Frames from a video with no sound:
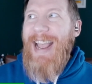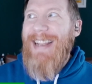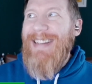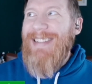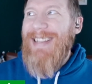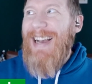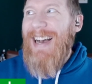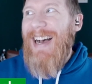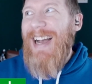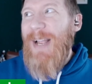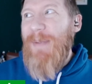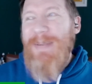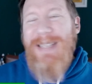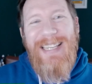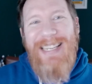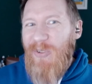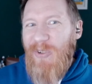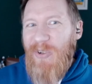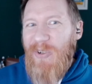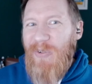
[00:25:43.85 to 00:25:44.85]
At times,
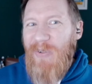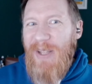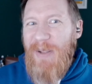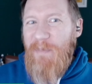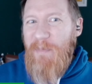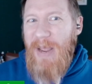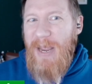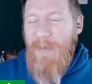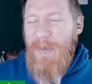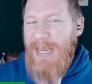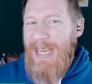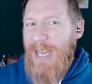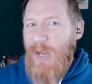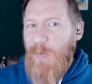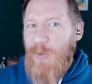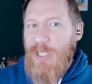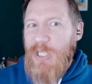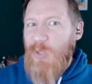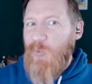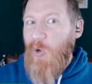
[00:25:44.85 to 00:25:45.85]
it looked like maybe he
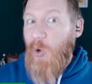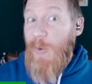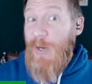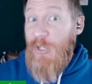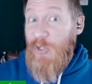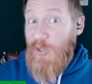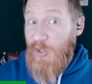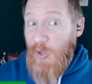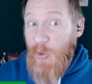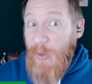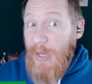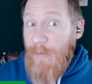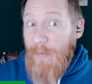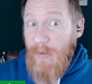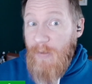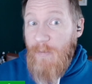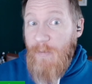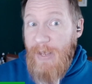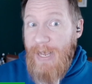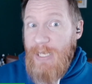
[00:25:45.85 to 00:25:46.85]
was throwing two
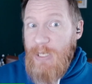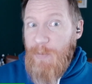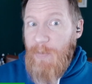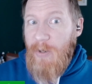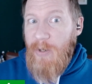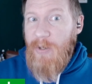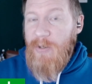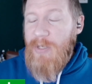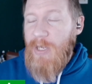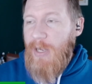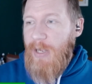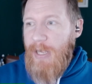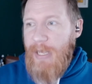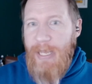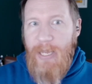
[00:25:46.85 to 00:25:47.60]
different fastballs.